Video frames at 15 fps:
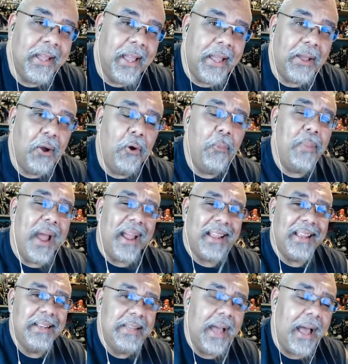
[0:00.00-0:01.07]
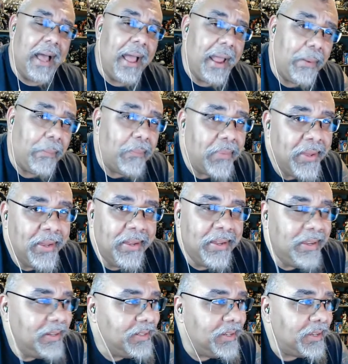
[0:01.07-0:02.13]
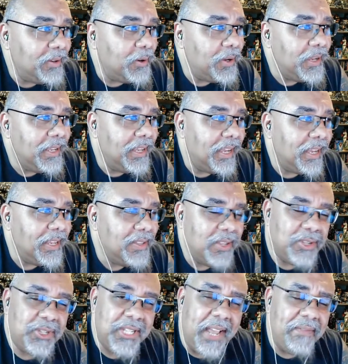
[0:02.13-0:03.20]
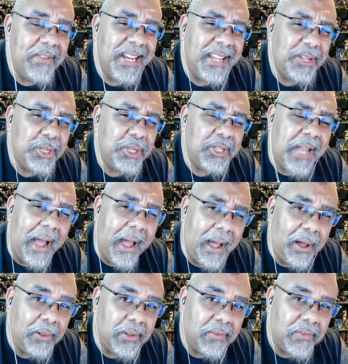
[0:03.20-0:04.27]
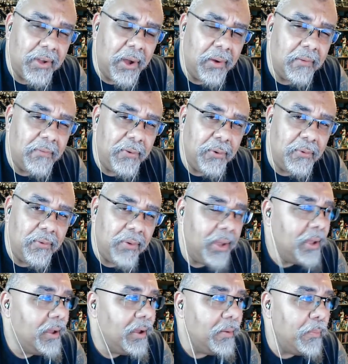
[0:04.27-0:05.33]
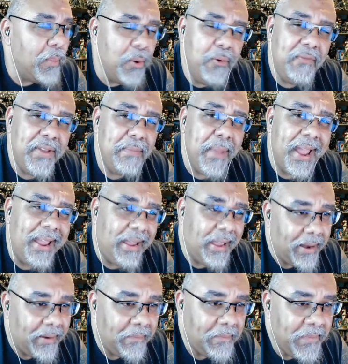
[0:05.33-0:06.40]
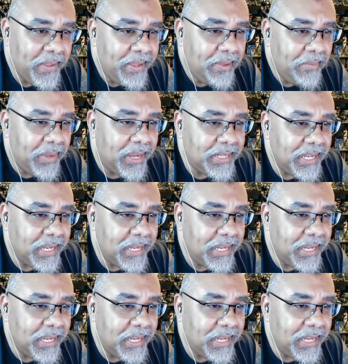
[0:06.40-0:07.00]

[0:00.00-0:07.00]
and go back in time to uh, the seventies style of kung fu movie making, because